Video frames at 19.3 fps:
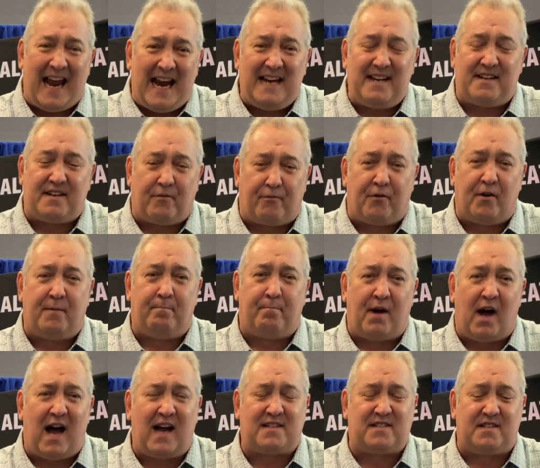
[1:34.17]
eight different
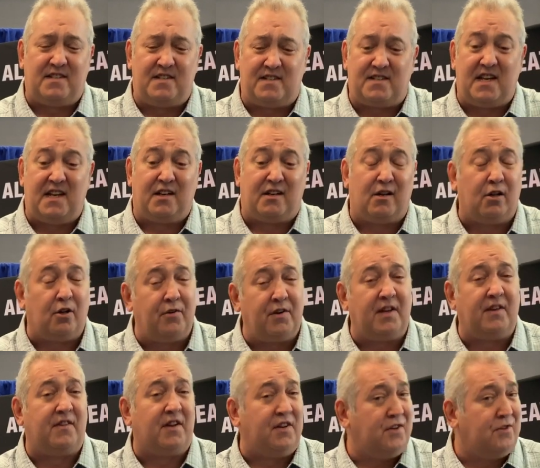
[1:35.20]
boxes,
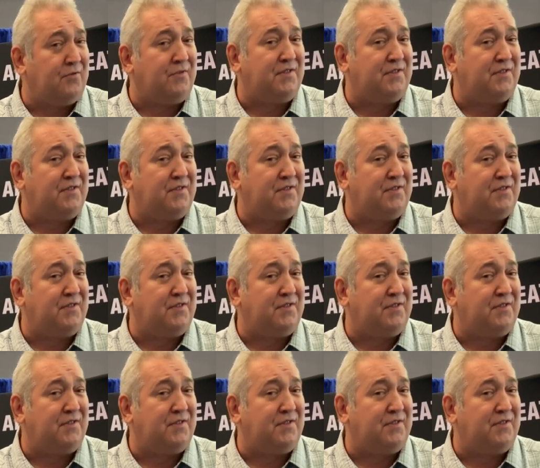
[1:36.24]
including the new